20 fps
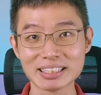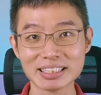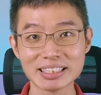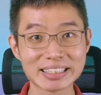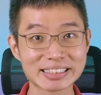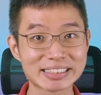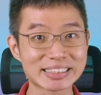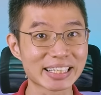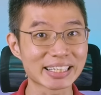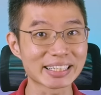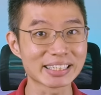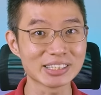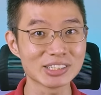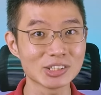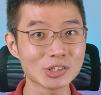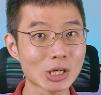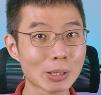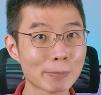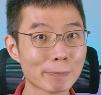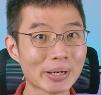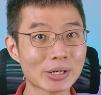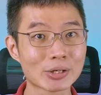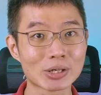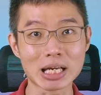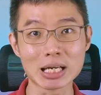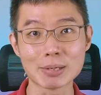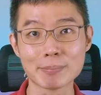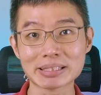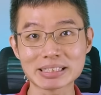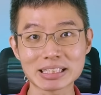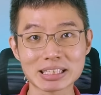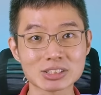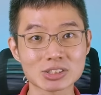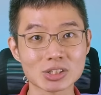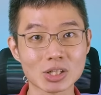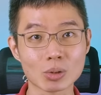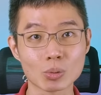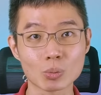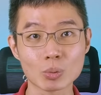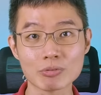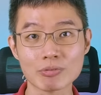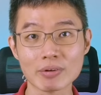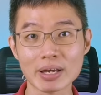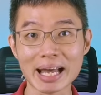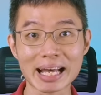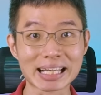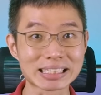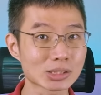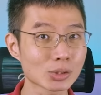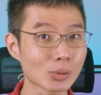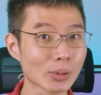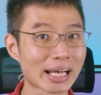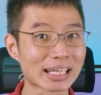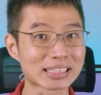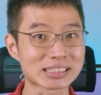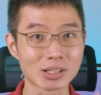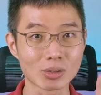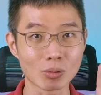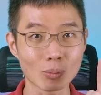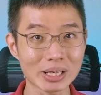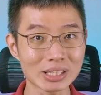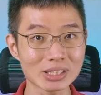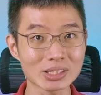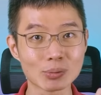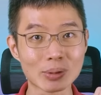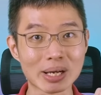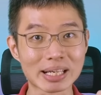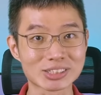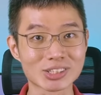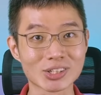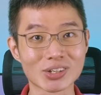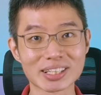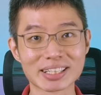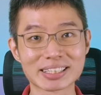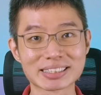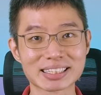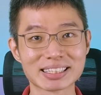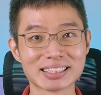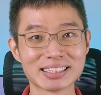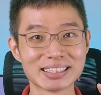Instead, you can buy your Amazon stock with as low as $1.